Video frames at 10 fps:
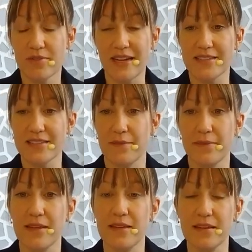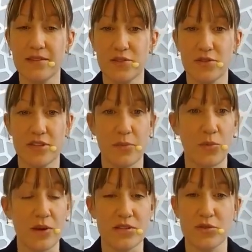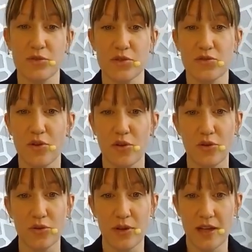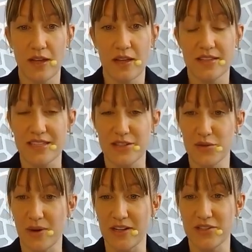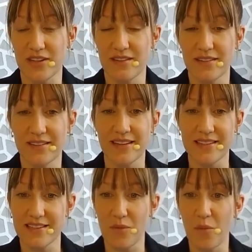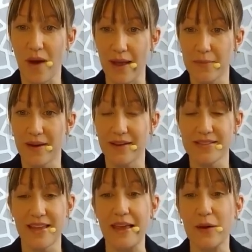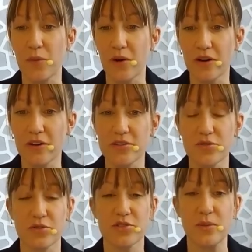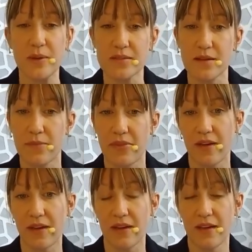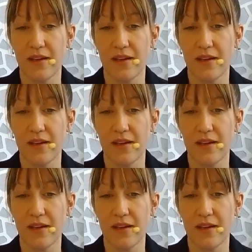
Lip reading: next time he shows up and wants to control the situation in some way by saying words or doing something,